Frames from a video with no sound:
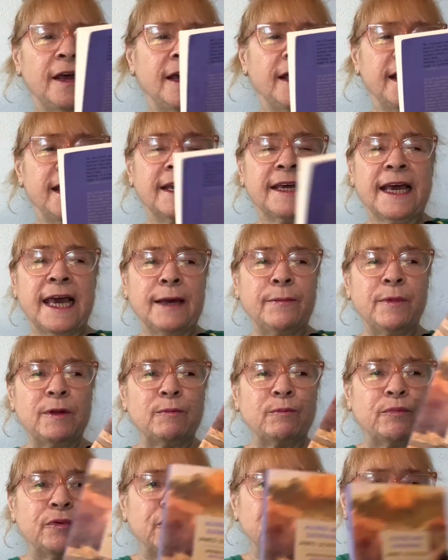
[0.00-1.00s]
It came in
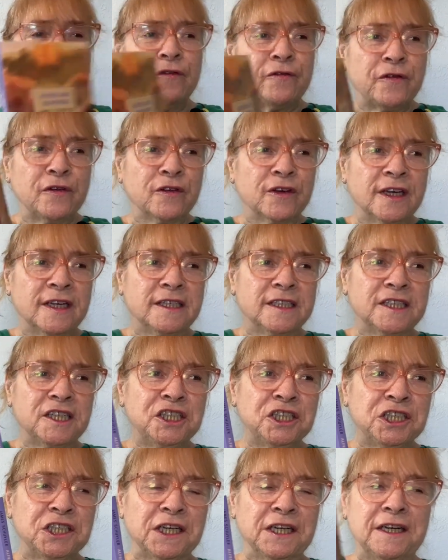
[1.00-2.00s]
beautiful
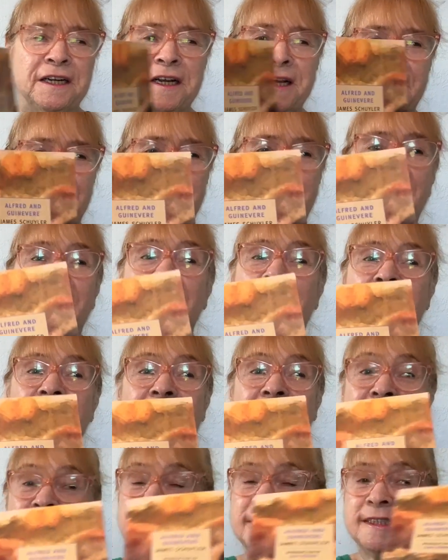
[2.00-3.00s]
condition,
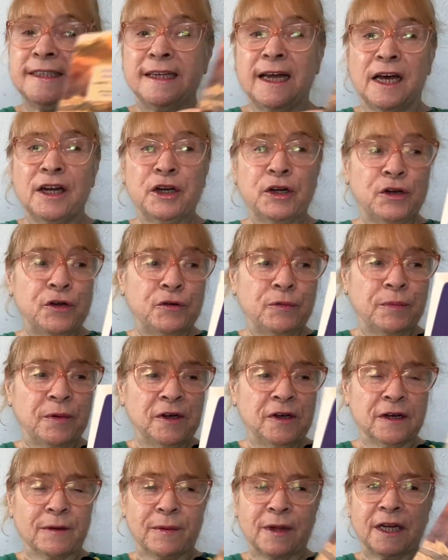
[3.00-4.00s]
and it's not a new
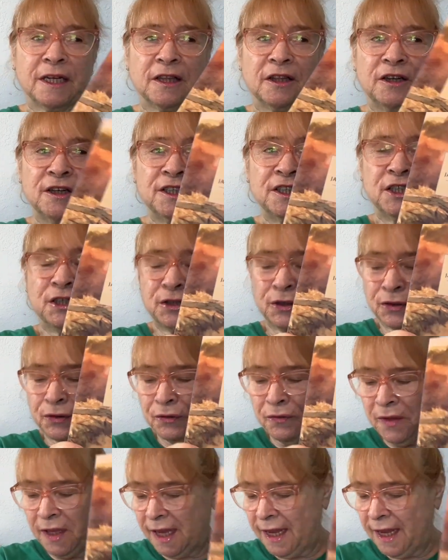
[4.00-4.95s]
book, but it looks new.